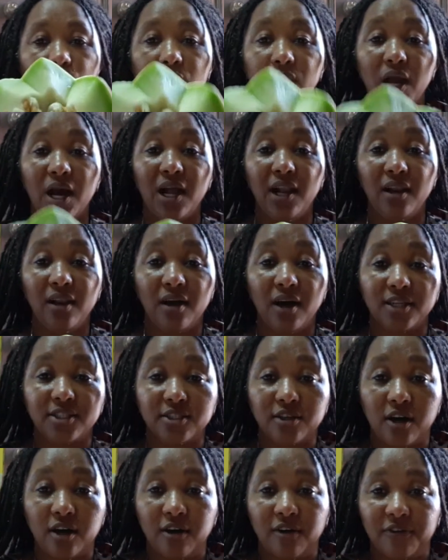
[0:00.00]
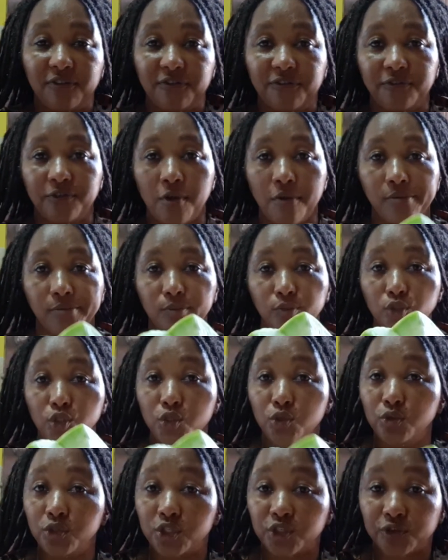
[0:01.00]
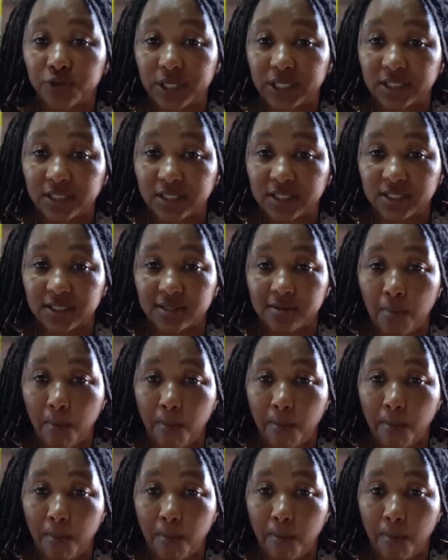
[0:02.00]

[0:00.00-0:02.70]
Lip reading: a lot of nutrients,